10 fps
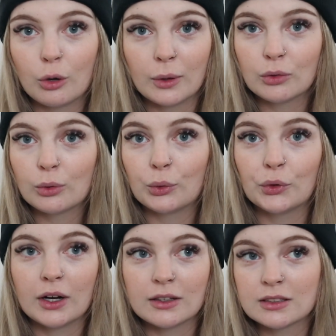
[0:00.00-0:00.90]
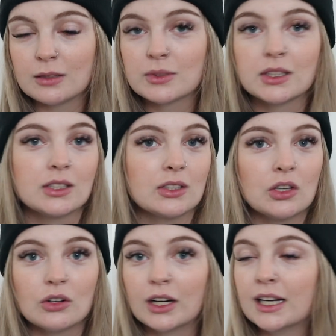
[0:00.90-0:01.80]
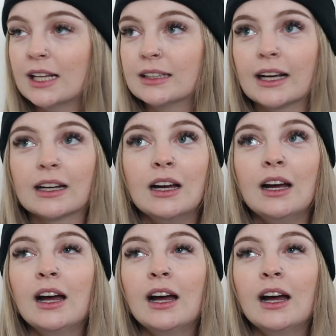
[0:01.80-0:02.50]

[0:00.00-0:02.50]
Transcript: going through all the customs and the security and like